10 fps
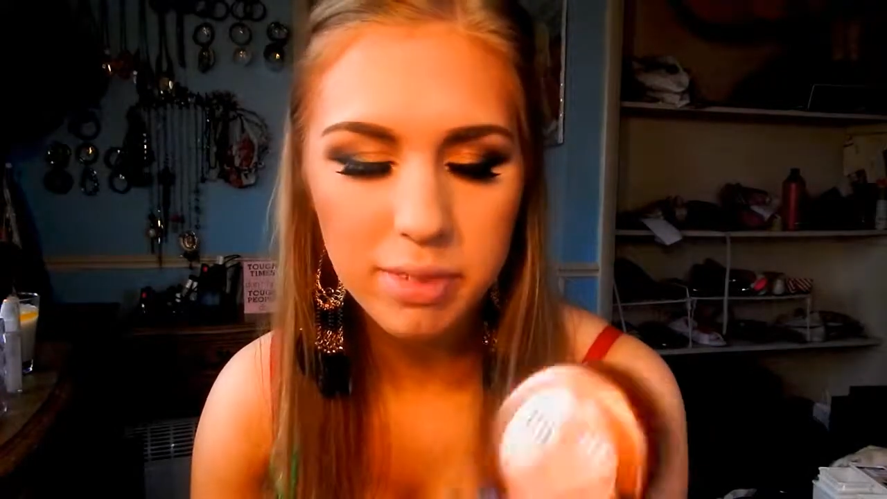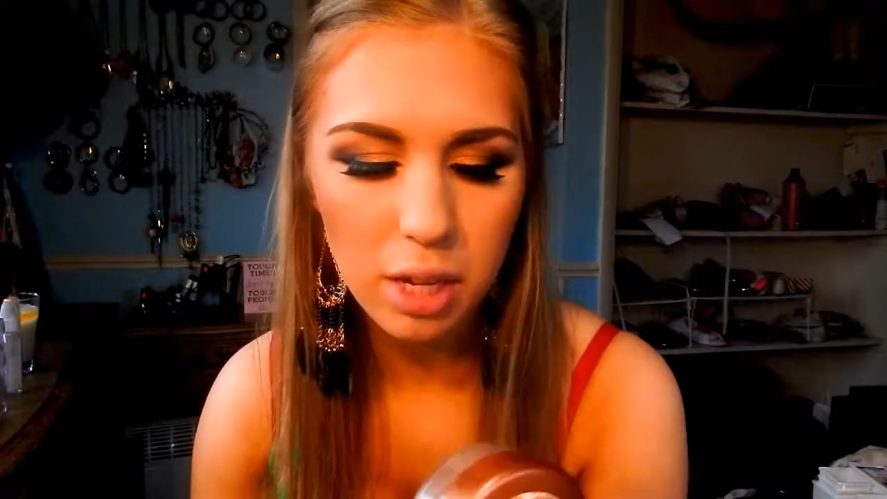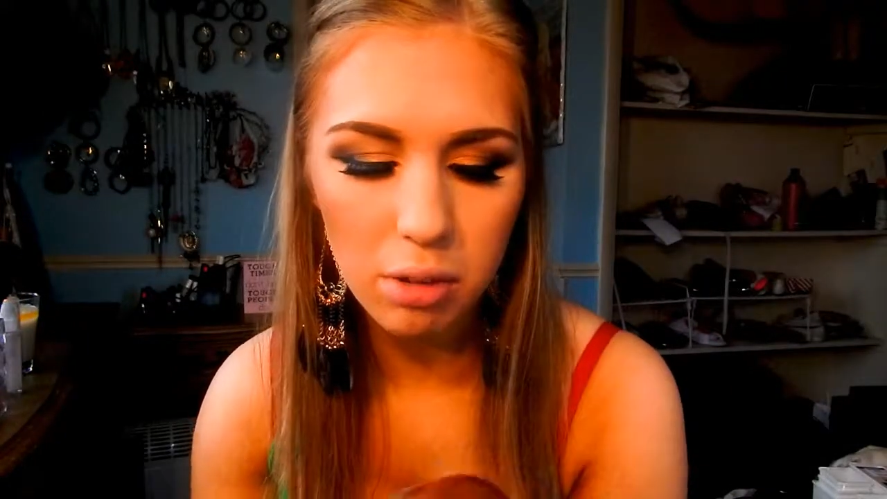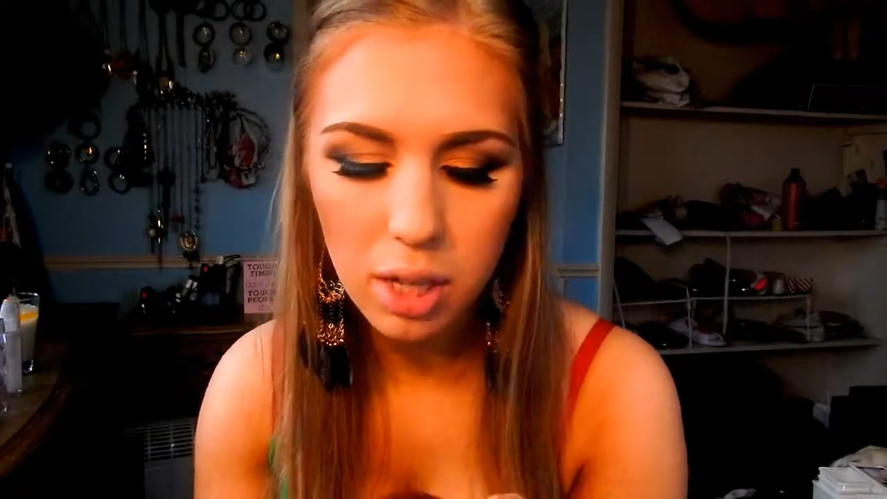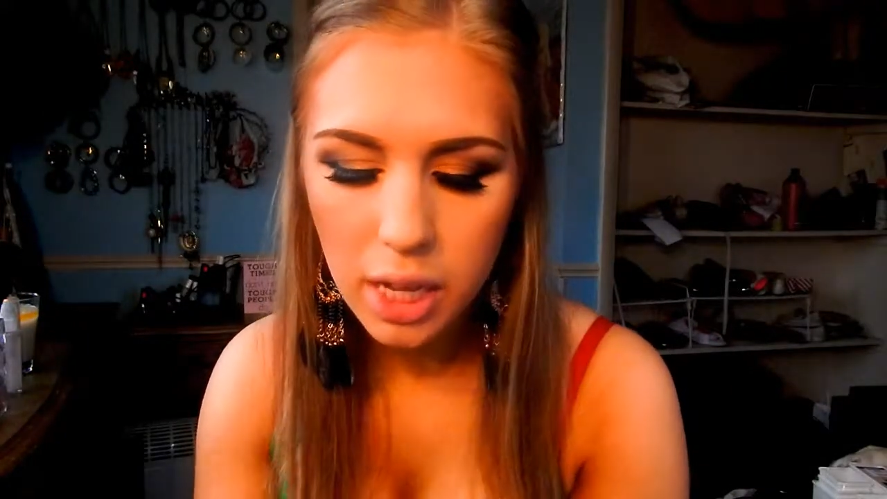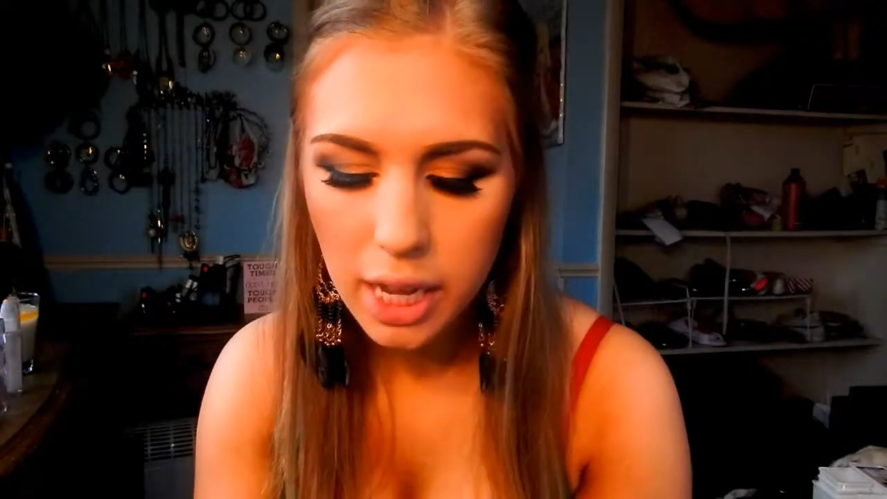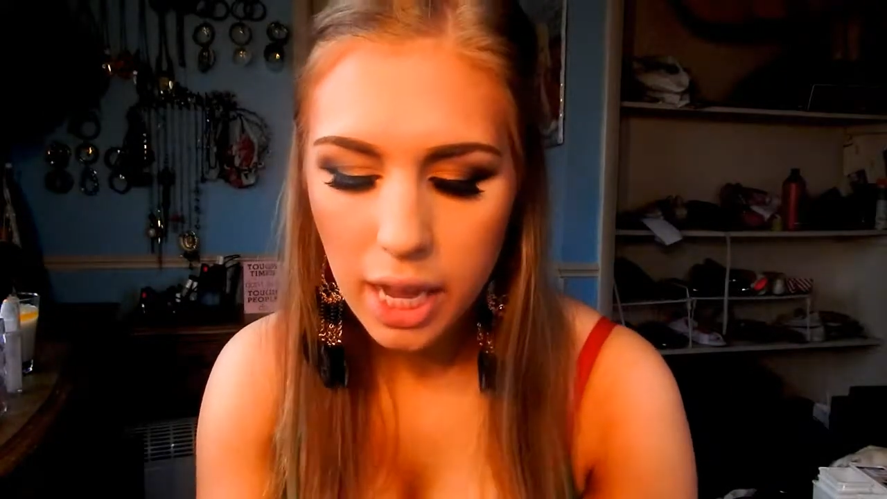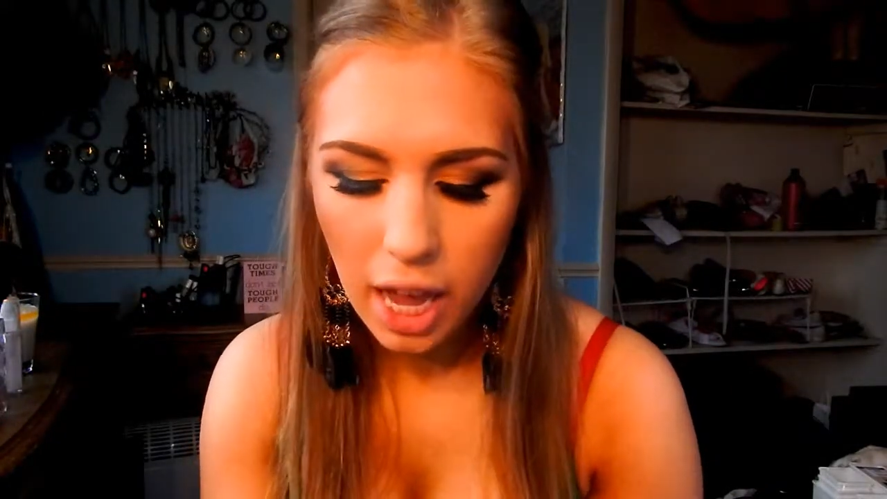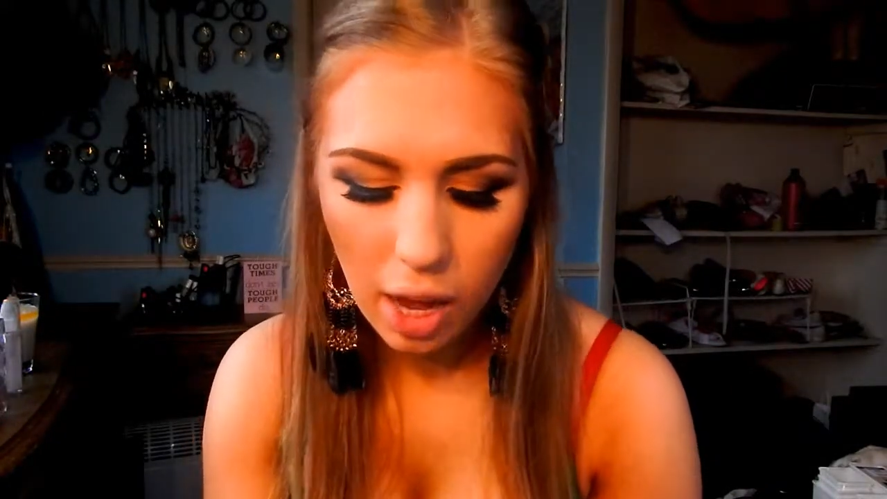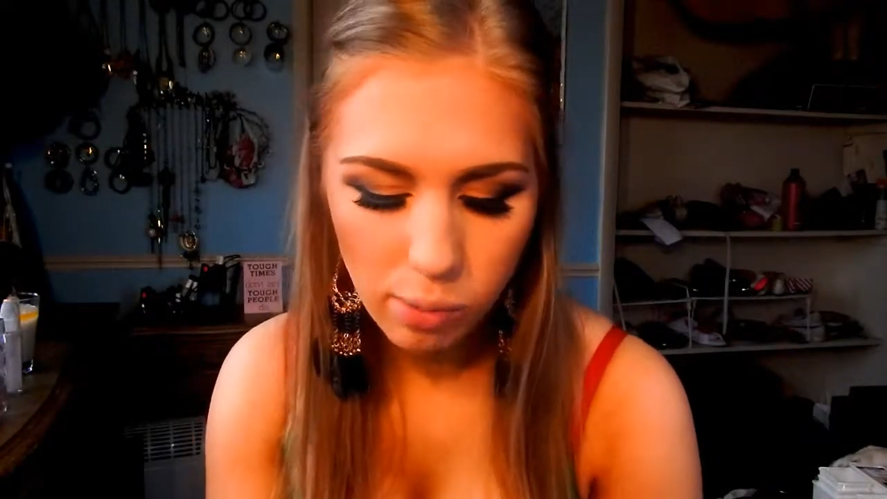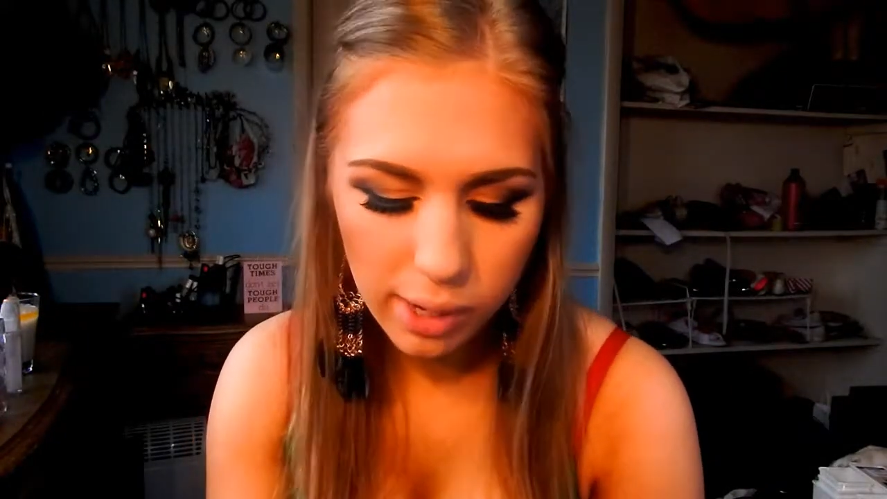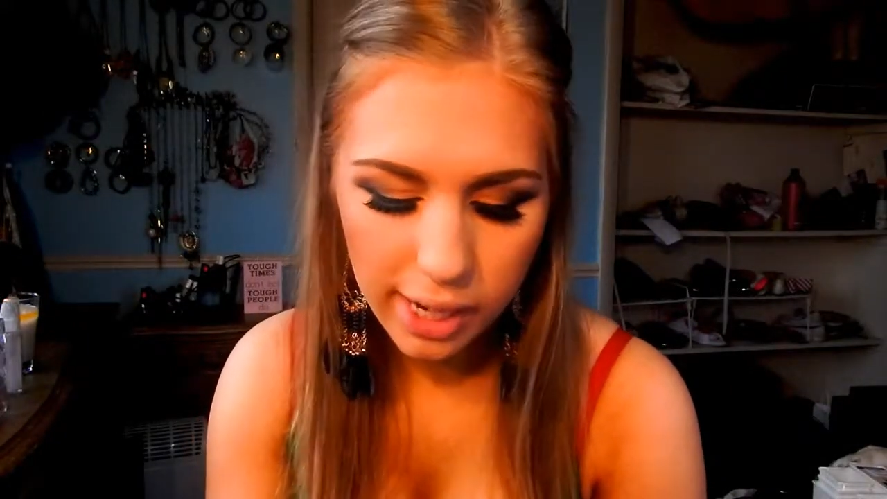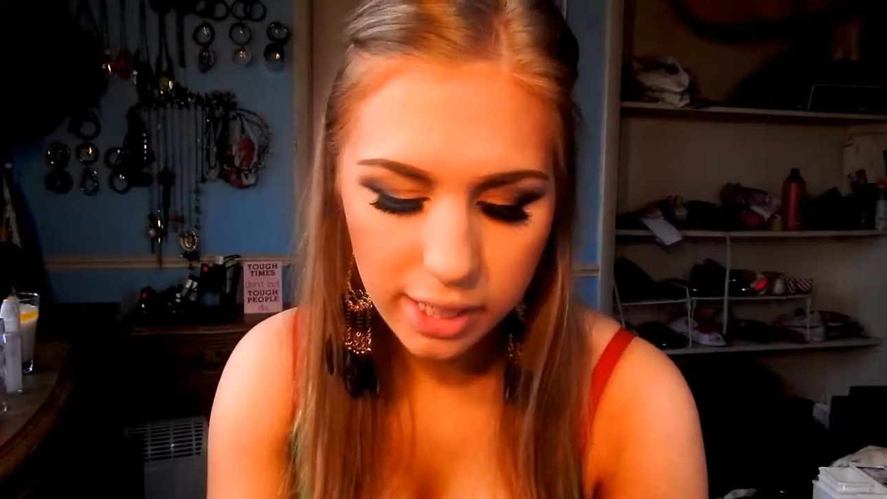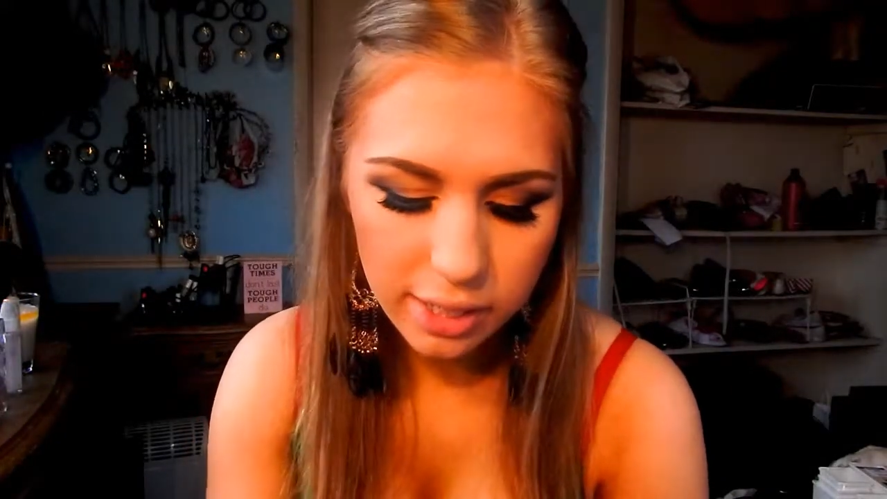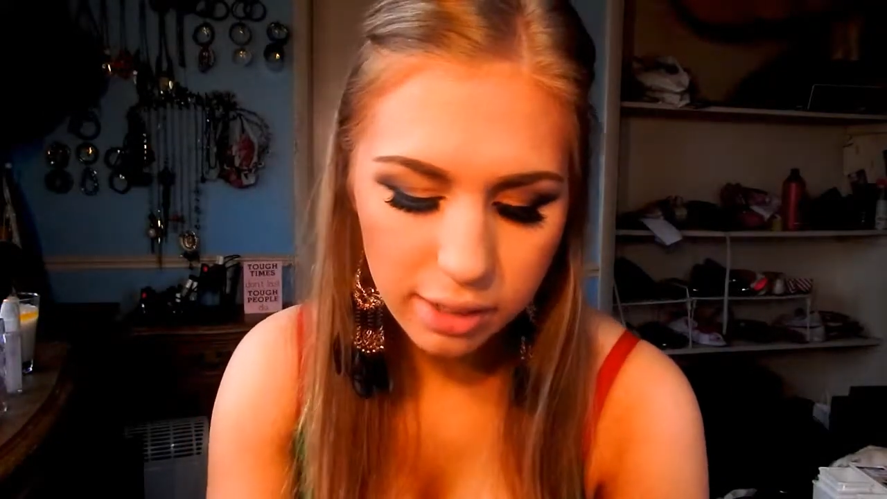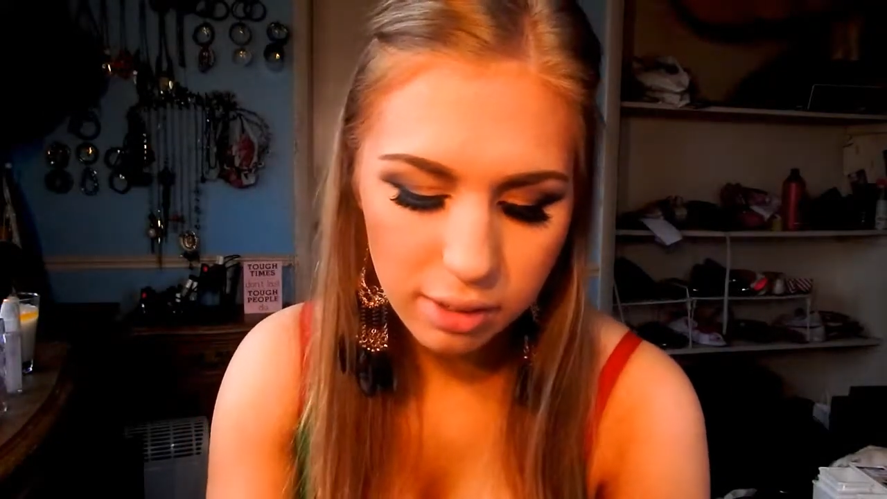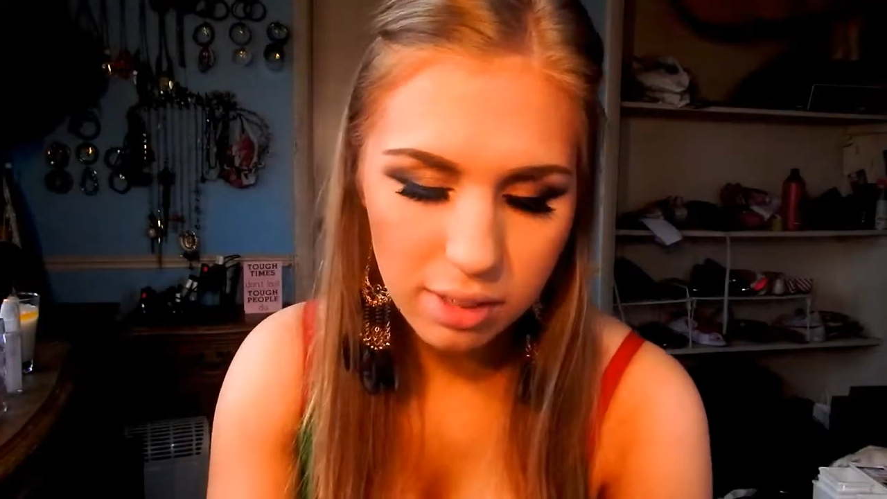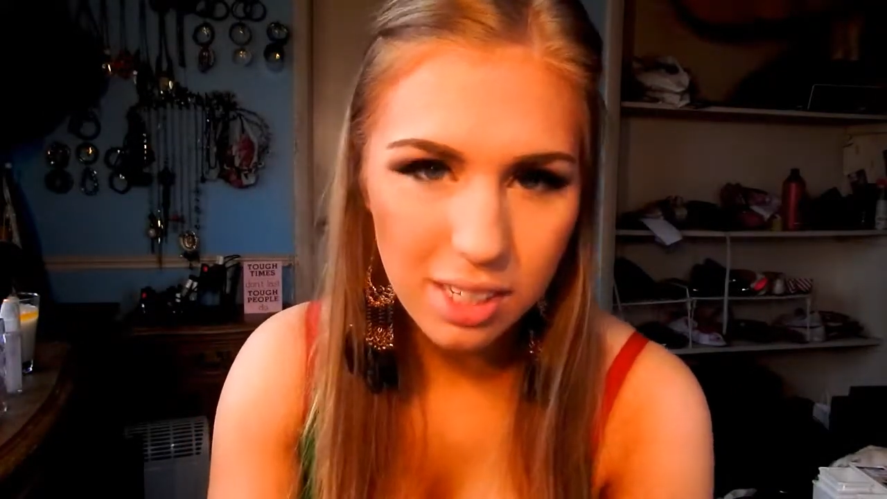So what I do,